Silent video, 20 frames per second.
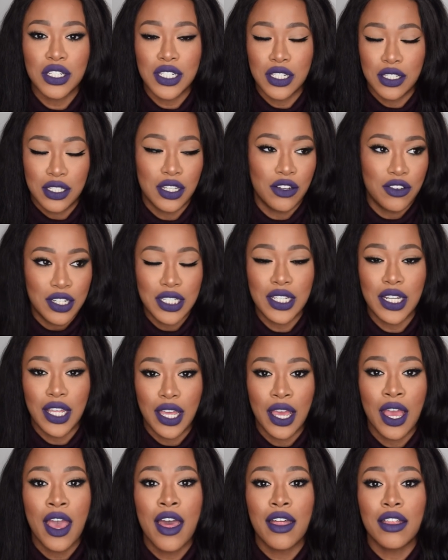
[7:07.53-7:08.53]

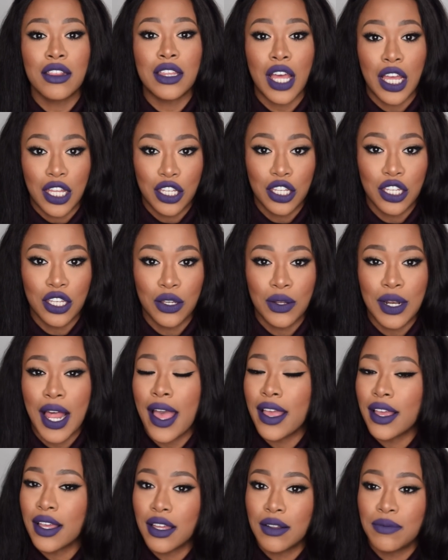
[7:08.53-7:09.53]
Seriously, thank you.
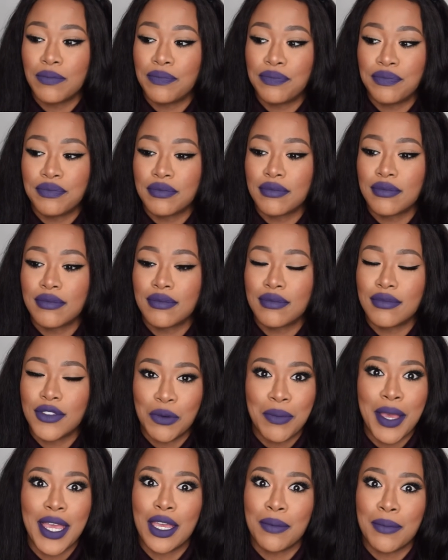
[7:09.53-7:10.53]
Like,
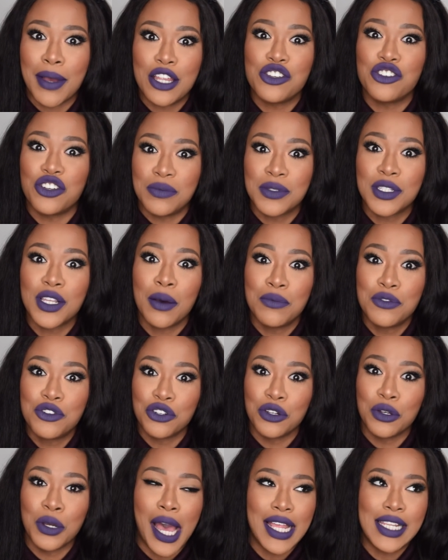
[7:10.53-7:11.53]
you're making my dreams come
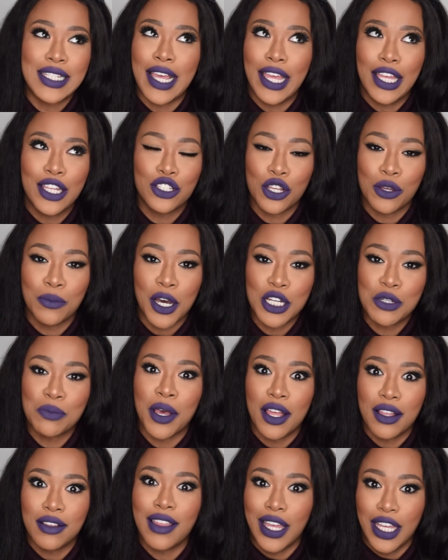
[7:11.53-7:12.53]
true. I say it so much,
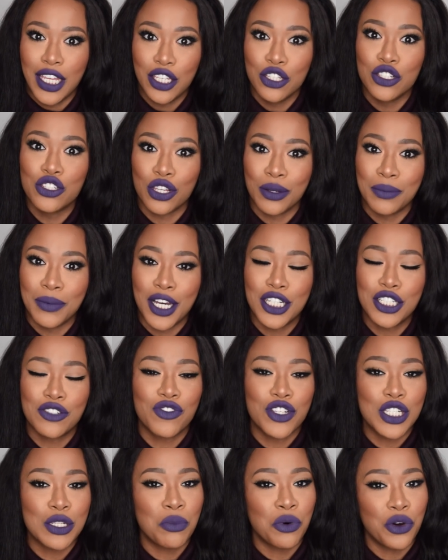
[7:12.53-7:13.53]
but thank you so much
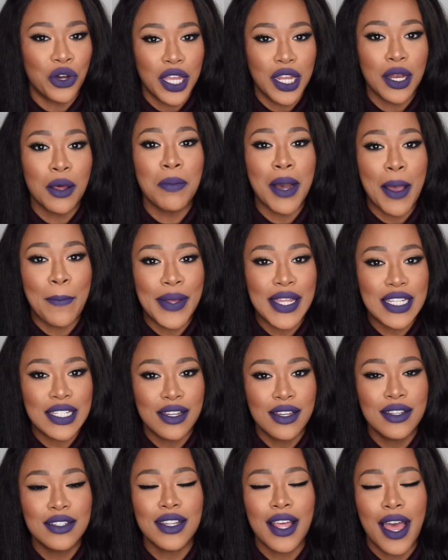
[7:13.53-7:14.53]
for supporting my
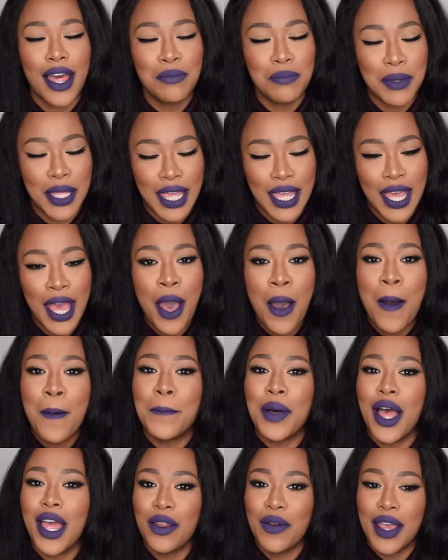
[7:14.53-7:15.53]
business and me.
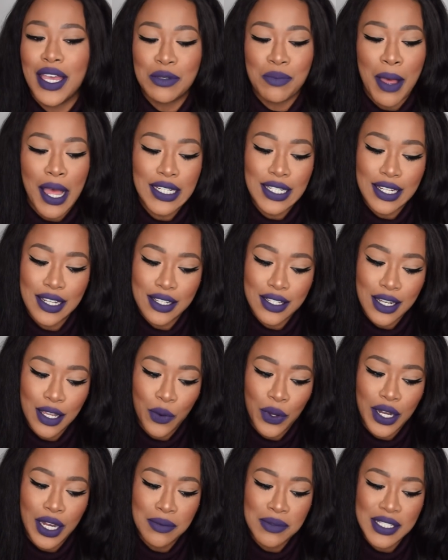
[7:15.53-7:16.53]
But anyways, back to these
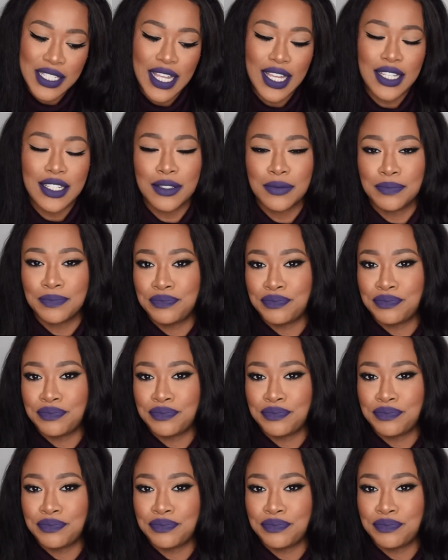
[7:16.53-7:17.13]
liquid lipsticks.